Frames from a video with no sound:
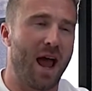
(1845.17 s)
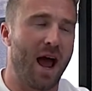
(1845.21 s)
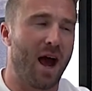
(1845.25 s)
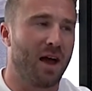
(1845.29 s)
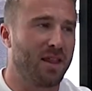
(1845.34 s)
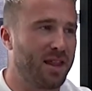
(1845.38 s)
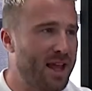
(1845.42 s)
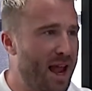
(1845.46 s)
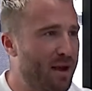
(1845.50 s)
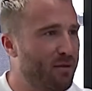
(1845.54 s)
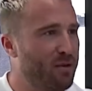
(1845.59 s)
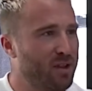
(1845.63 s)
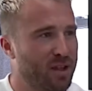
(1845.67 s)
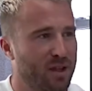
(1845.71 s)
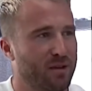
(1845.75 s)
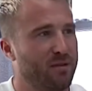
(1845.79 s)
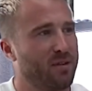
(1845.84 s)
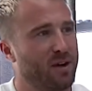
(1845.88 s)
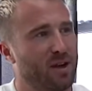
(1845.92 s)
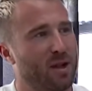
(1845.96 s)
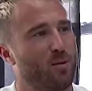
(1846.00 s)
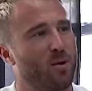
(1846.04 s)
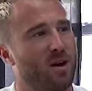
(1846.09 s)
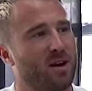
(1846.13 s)
I think everything
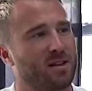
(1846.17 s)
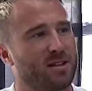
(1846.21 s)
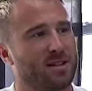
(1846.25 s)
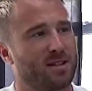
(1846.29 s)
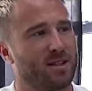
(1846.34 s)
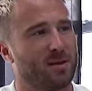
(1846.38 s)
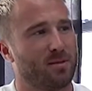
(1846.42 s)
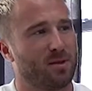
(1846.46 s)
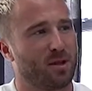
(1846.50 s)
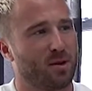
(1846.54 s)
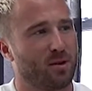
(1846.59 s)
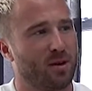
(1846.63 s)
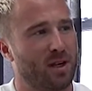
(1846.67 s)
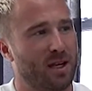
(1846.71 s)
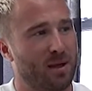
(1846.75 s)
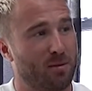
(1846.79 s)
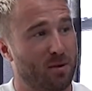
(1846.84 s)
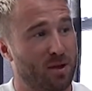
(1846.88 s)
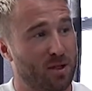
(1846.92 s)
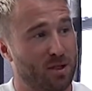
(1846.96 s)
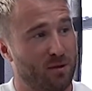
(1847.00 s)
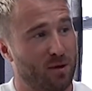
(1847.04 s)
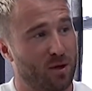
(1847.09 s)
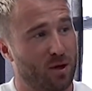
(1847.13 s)
fucking works to some degree
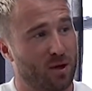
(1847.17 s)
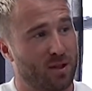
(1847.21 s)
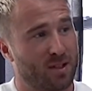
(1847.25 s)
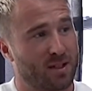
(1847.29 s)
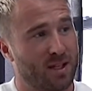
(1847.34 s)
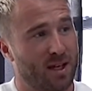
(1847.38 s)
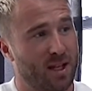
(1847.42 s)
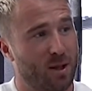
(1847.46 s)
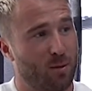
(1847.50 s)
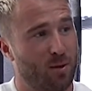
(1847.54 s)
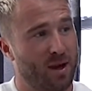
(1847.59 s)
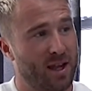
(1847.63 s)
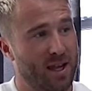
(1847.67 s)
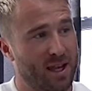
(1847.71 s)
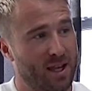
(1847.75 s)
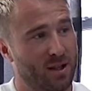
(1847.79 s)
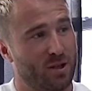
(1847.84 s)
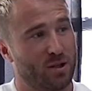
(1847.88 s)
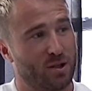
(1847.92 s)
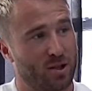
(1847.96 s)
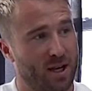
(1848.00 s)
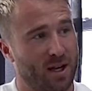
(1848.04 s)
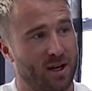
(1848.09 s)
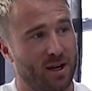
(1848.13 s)
because if you look at say the way he,
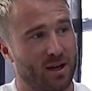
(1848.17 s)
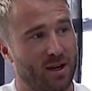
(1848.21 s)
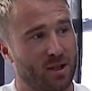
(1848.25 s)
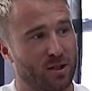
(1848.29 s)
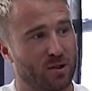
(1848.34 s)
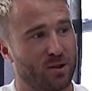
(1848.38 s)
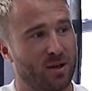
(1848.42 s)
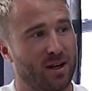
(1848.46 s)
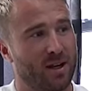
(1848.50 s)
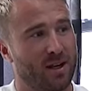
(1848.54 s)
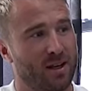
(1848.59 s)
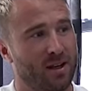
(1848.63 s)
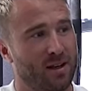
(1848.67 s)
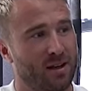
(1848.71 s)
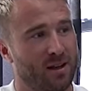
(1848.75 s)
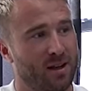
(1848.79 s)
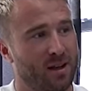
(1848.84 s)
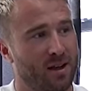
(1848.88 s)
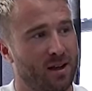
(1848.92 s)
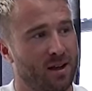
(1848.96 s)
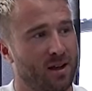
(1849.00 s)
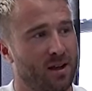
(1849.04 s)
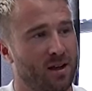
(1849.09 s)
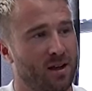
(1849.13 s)
Jay Cutler trained, mm-hmm.